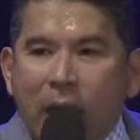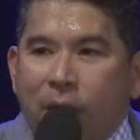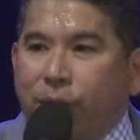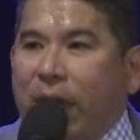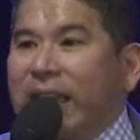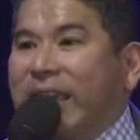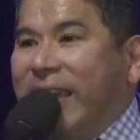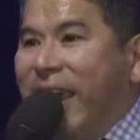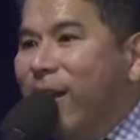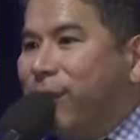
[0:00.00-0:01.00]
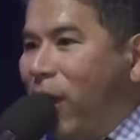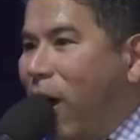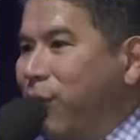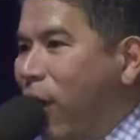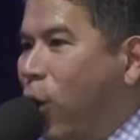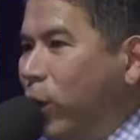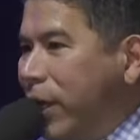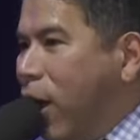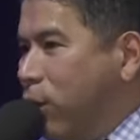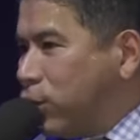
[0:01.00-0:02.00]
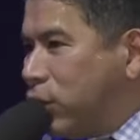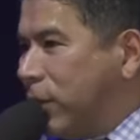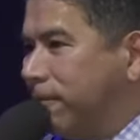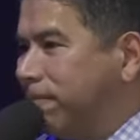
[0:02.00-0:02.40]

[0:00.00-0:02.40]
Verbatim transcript: the gift of the Holy Ghost.